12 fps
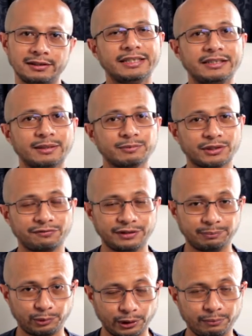In terms of
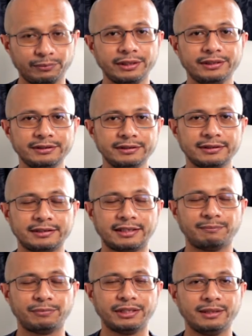deployment,
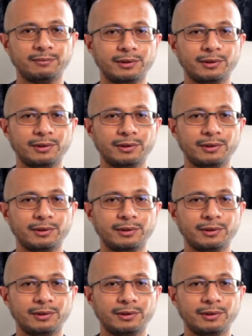company